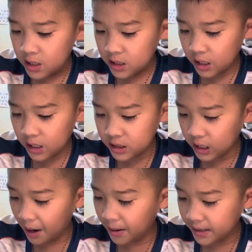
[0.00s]
This is
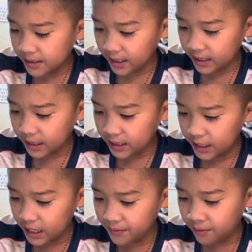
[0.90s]
done by sinking
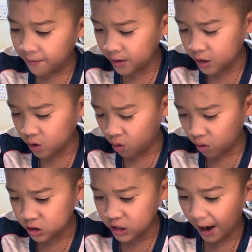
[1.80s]
deeper vertical
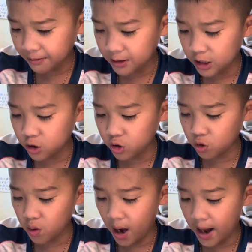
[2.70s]
shafts into
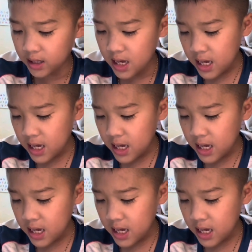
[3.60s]
the ground